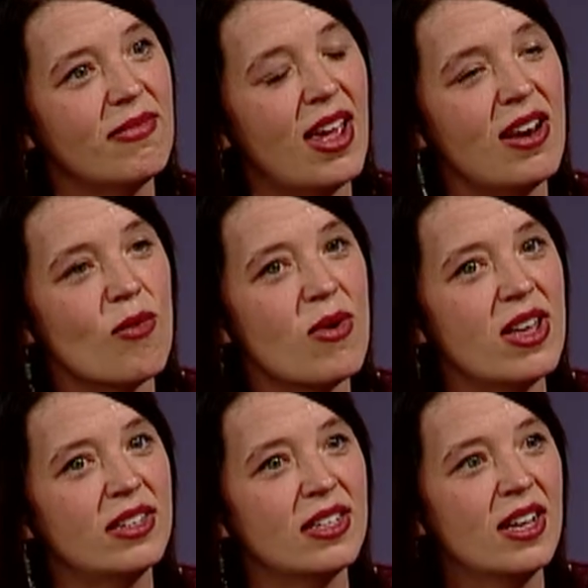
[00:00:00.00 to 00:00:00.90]
and it
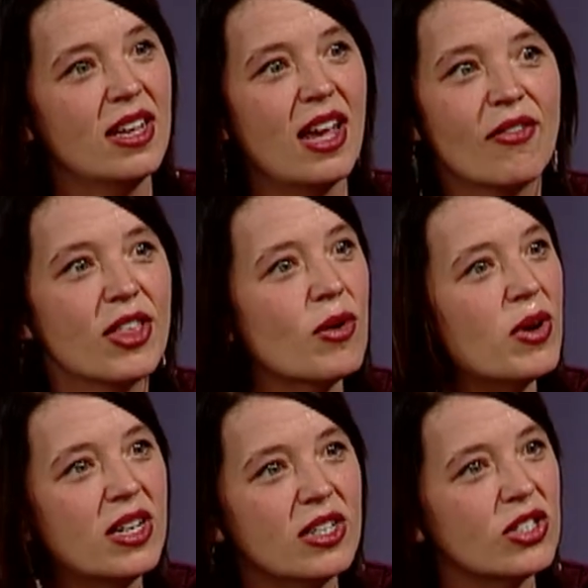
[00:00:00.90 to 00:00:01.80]
went everything
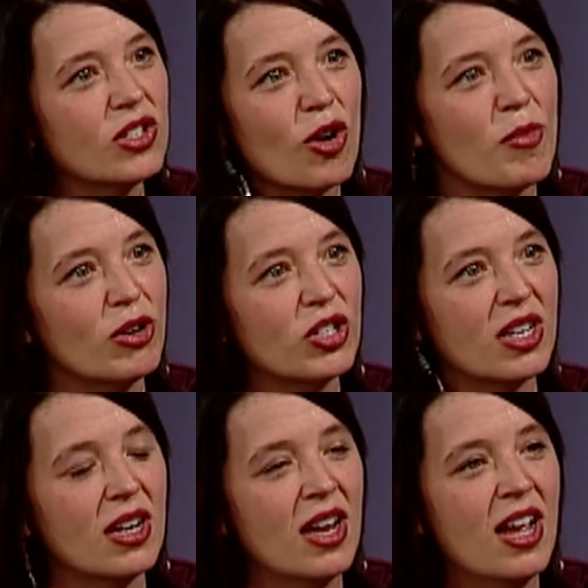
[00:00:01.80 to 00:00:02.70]
went into slow
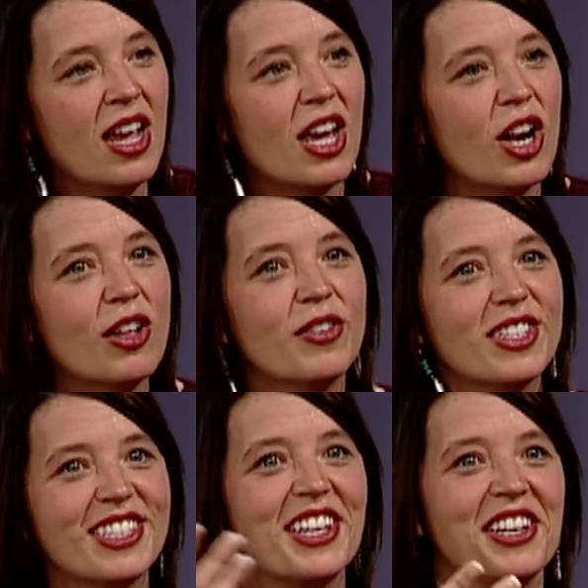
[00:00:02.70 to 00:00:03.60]
motion and all of a
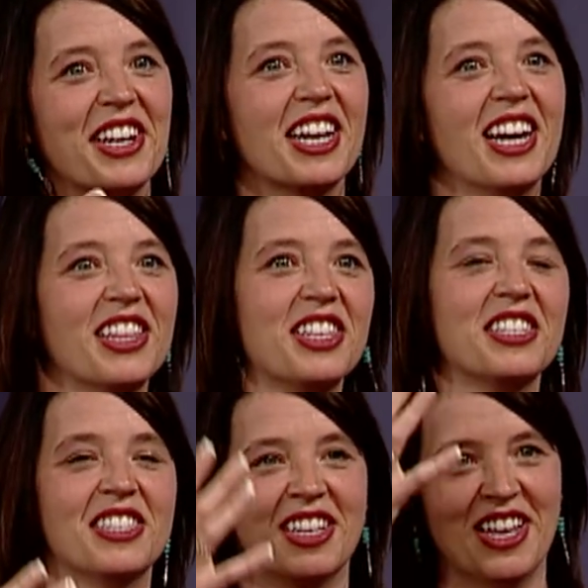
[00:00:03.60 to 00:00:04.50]
sudden i got
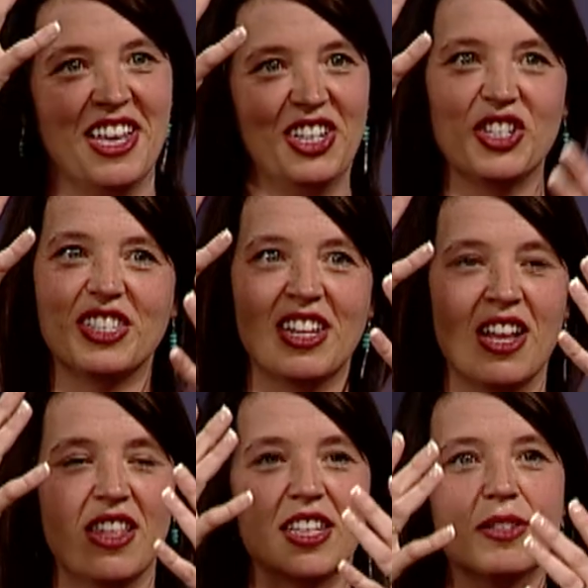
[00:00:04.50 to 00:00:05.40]
this just
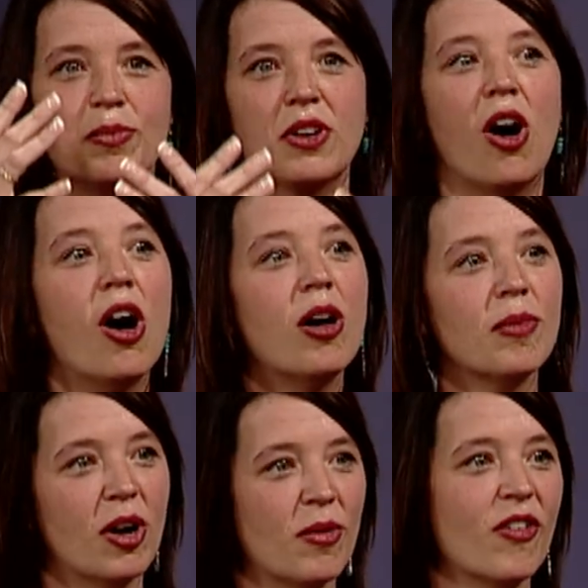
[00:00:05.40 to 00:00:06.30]
this
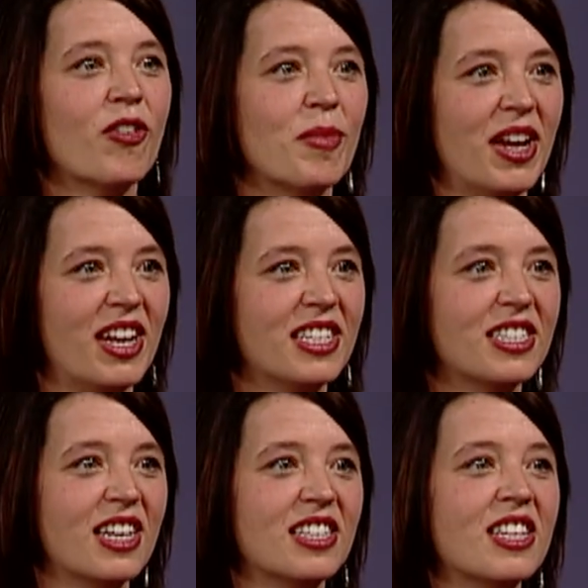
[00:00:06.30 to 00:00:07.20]
calm come over me and it
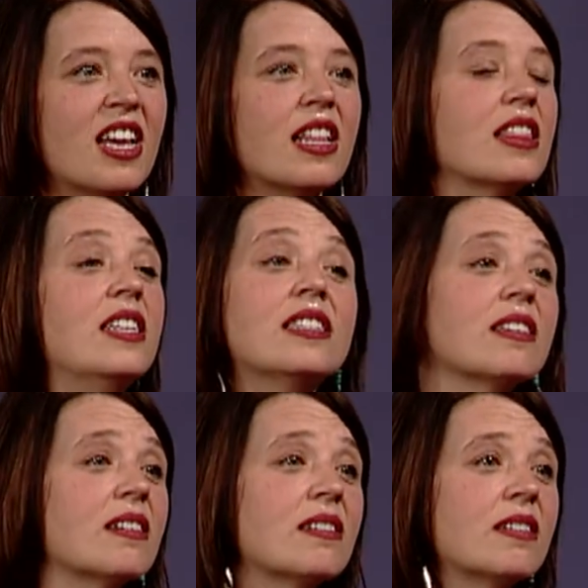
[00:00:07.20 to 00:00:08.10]
says
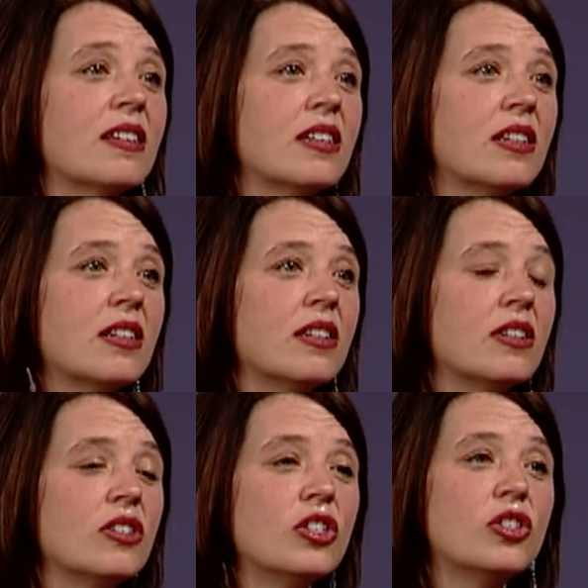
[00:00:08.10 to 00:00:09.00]
lisa
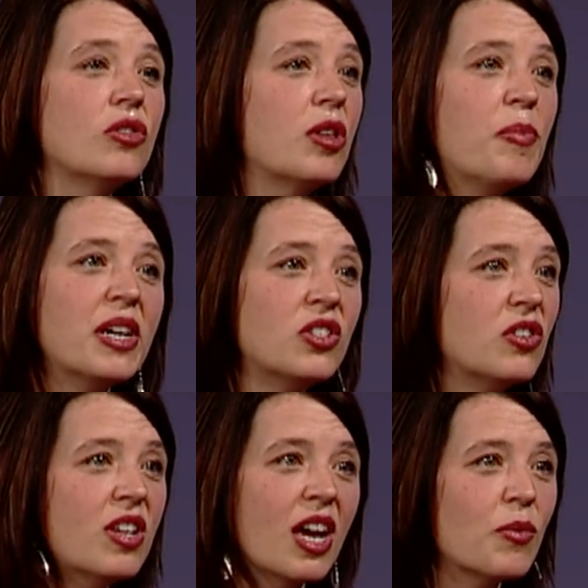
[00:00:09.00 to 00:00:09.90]
just do the
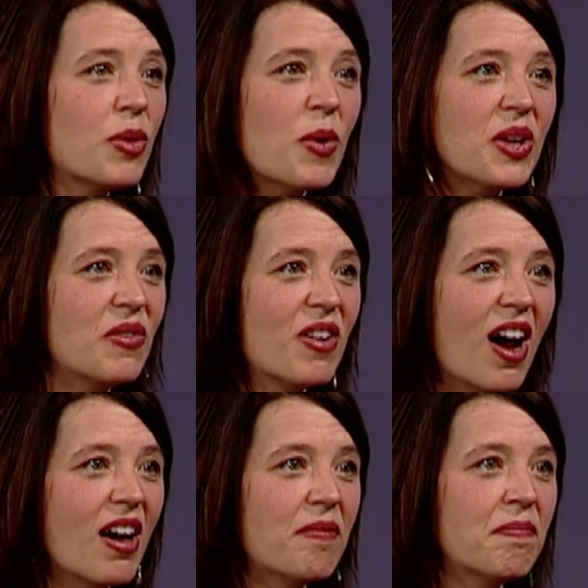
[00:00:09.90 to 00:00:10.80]
best you can with what you've
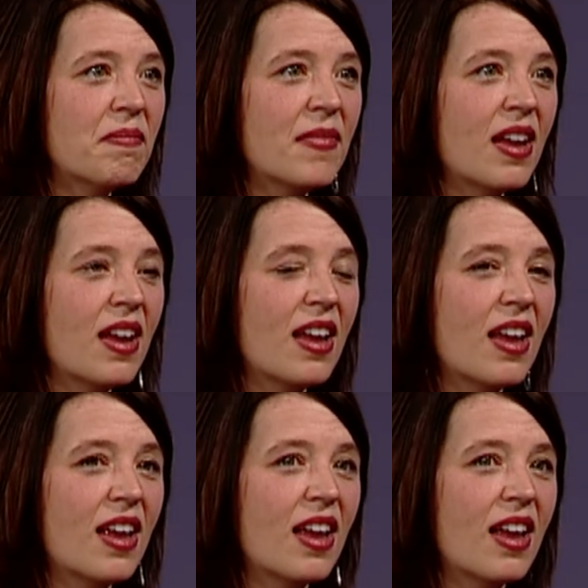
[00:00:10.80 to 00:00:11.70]
got
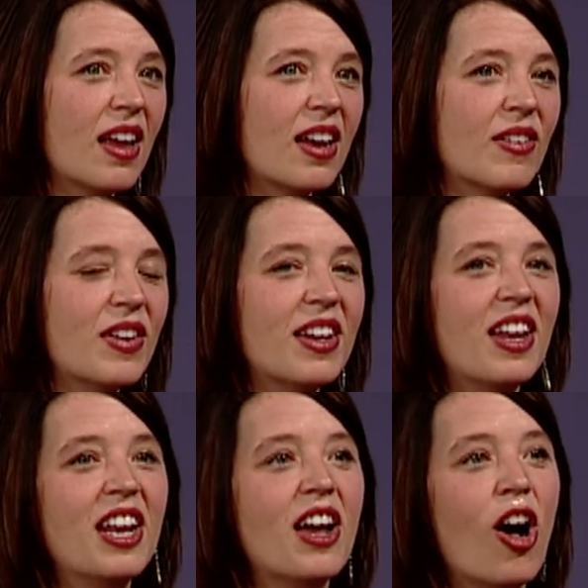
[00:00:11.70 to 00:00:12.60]
and i went
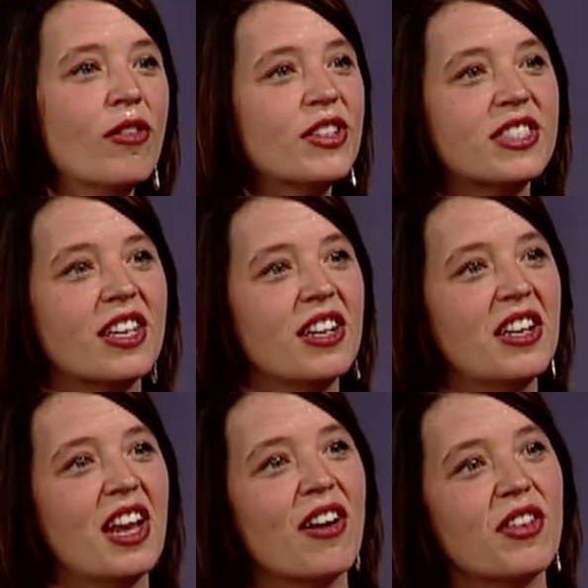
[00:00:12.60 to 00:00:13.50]
and all of a
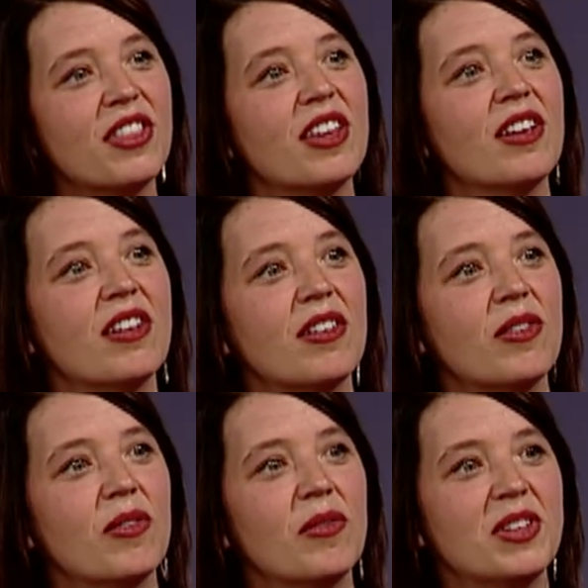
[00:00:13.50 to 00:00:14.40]
sudden everything
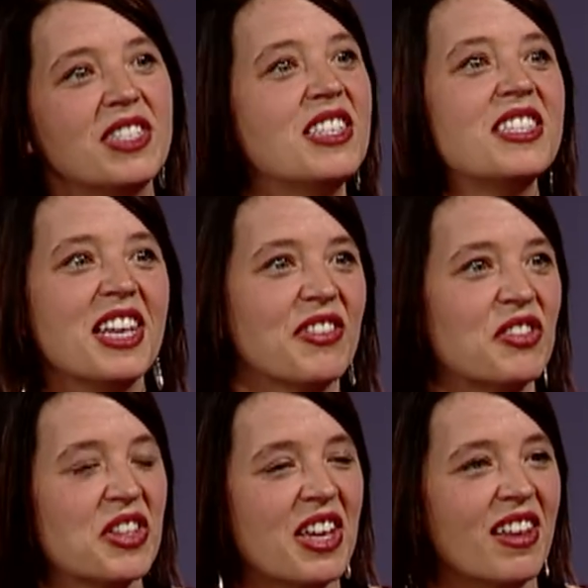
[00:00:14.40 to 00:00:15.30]
was easy
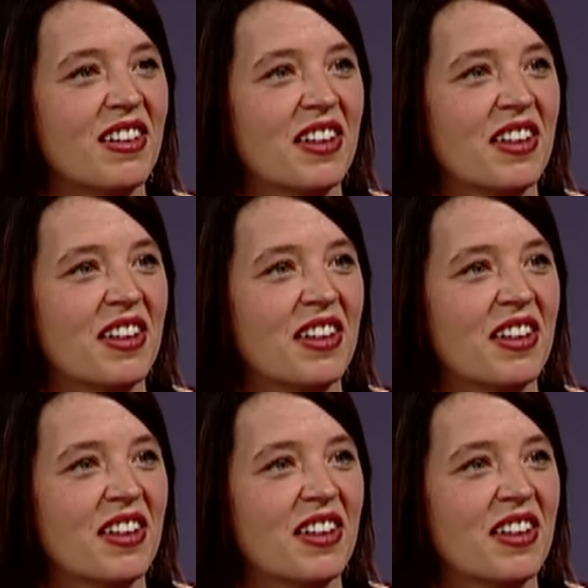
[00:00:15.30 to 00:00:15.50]
after that